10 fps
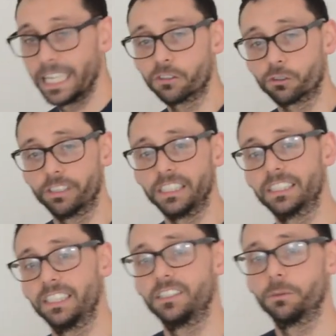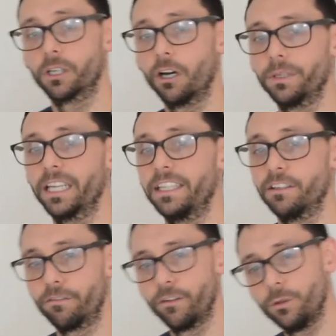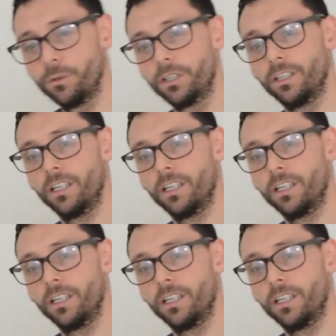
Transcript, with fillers: extra insulin to accommodate the food.